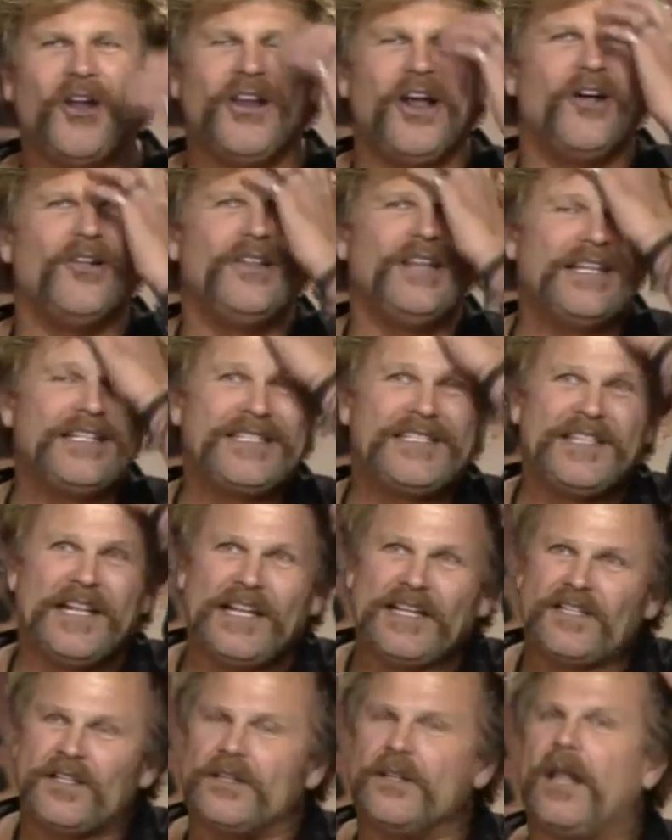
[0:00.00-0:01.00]
no, no. Let's, What's
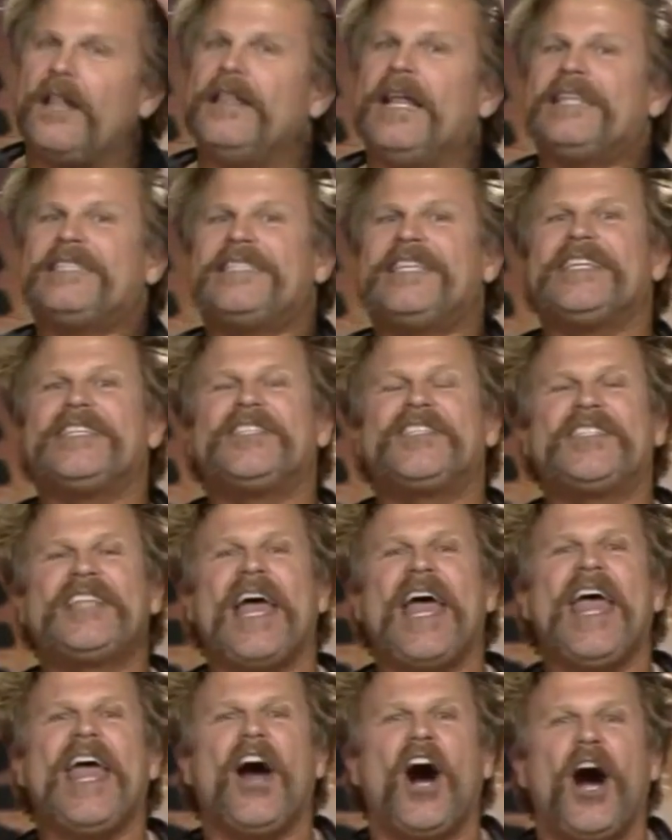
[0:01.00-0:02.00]
wrong with let's that?
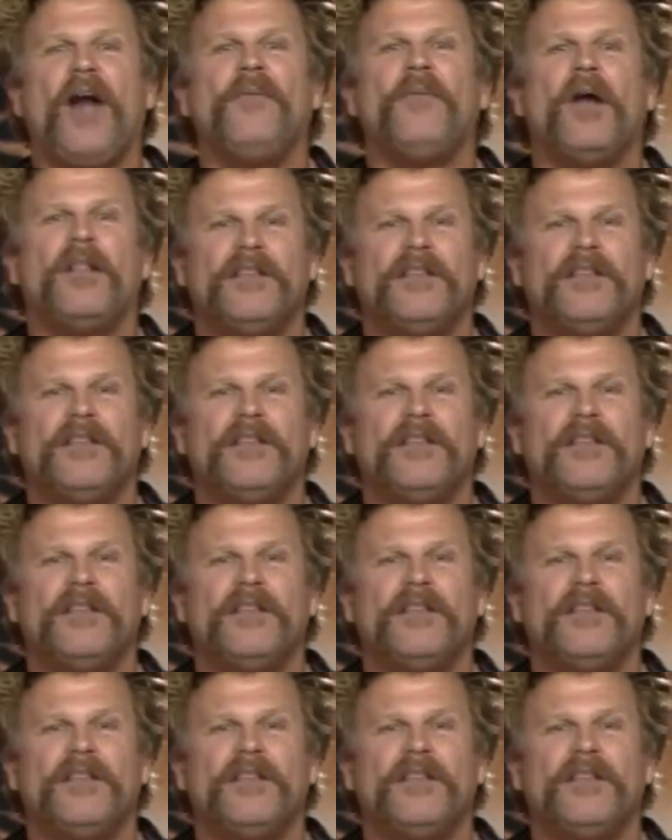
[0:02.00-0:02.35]
Why, on,